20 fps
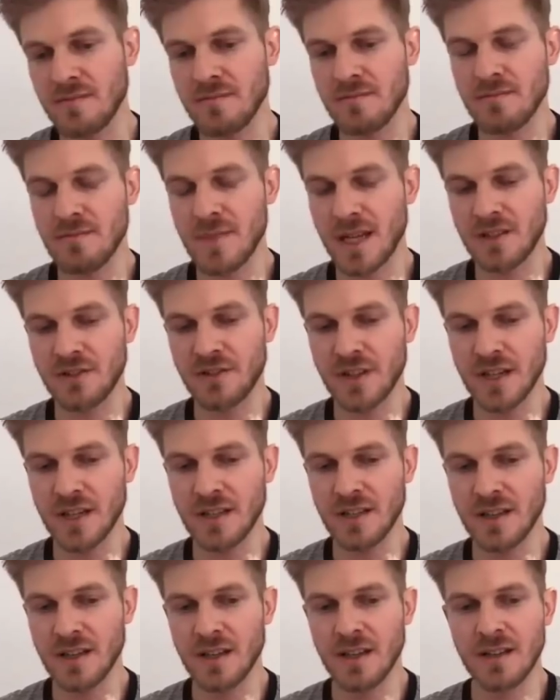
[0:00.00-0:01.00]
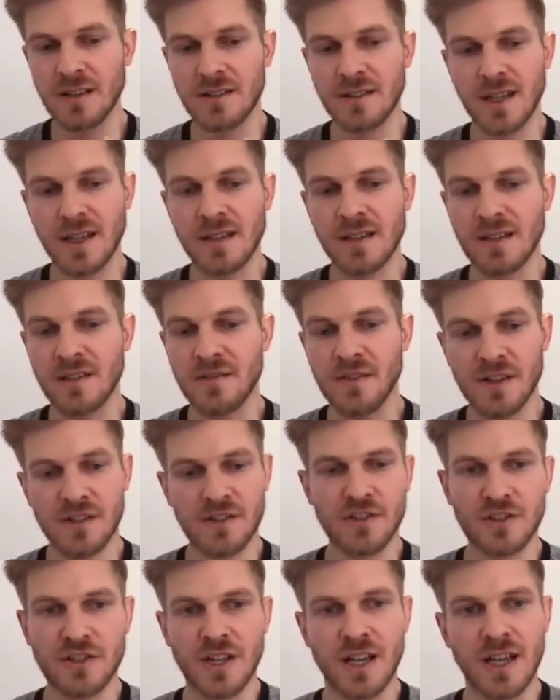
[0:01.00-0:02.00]
metric, then the
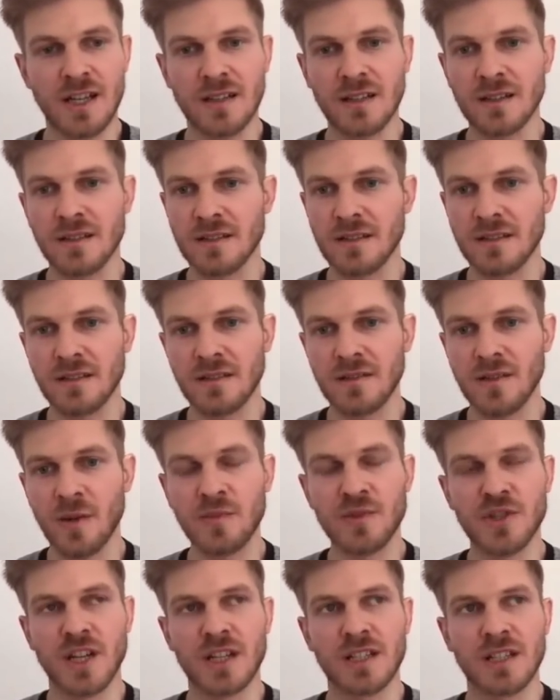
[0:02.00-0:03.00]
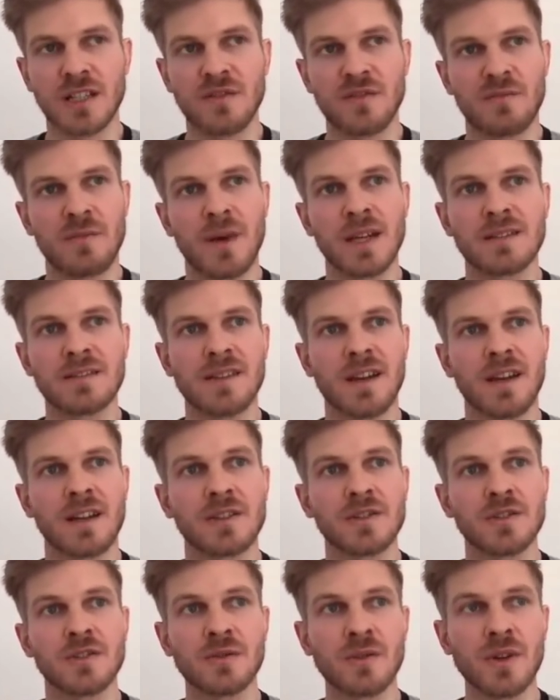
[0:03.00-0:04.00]
Wasserstein objective might
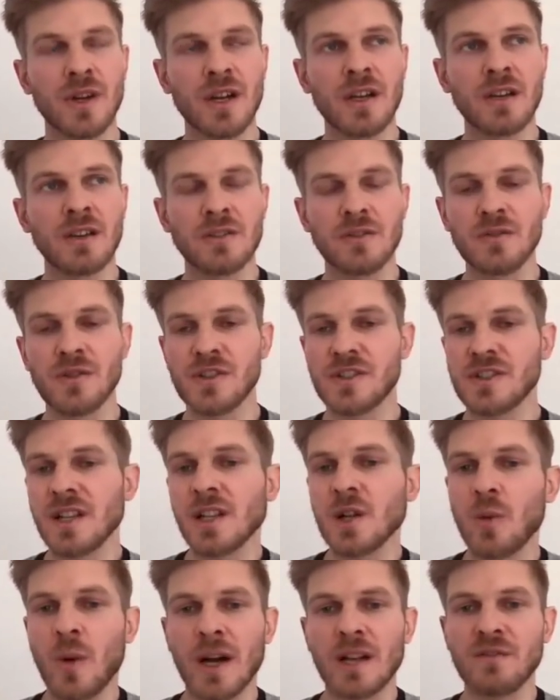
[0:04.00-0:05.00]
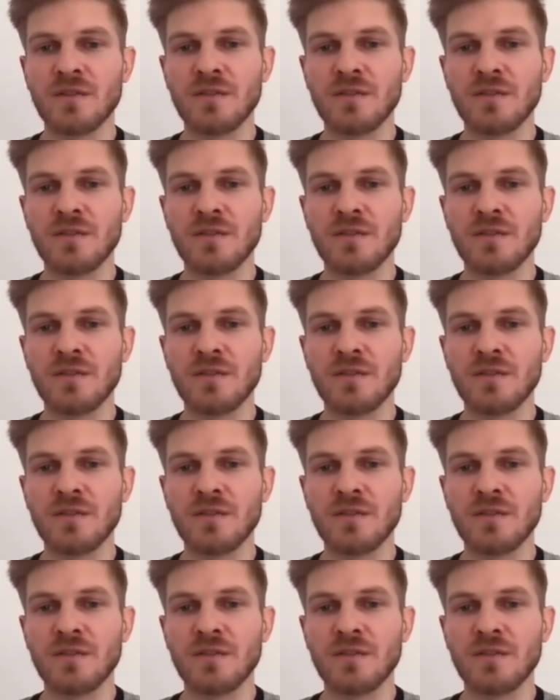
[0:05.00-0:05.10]
tell you you're still quite